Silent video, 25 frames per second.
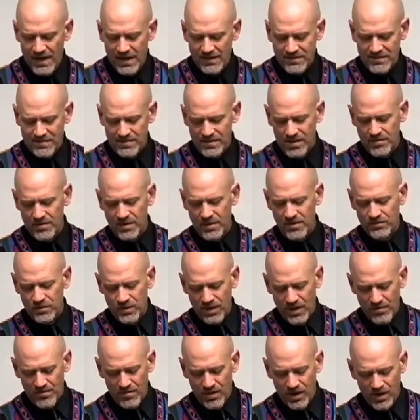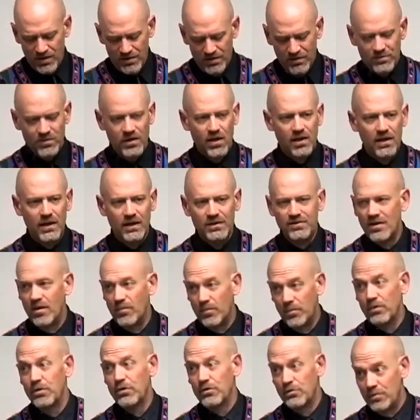That's, I mean, if you get married in the Salt Lake
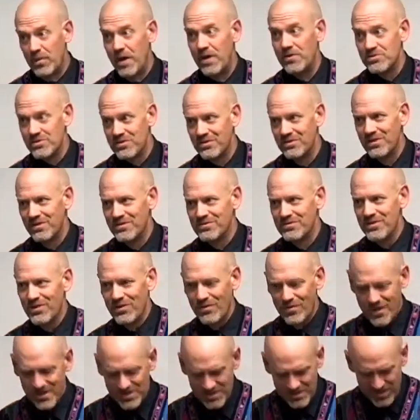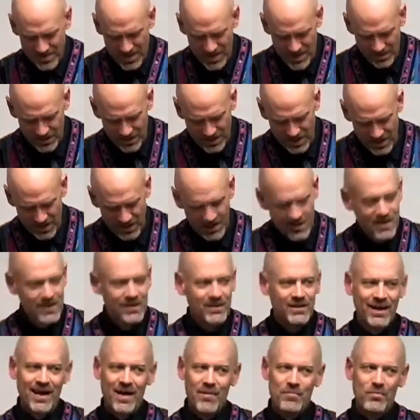Temple, you're special. There's no question about it. You got
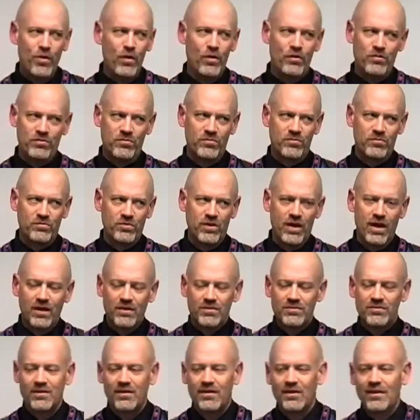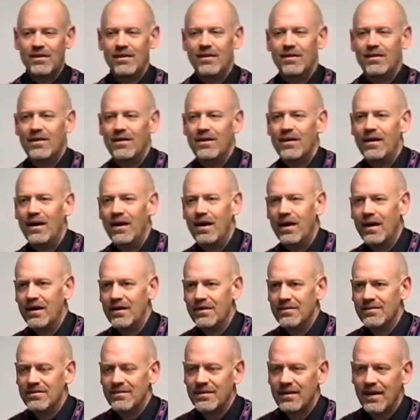you to pull some strings
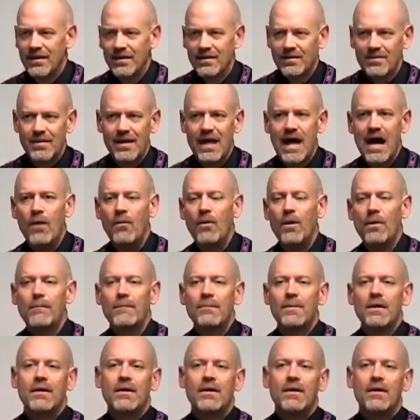uh, to get into that one.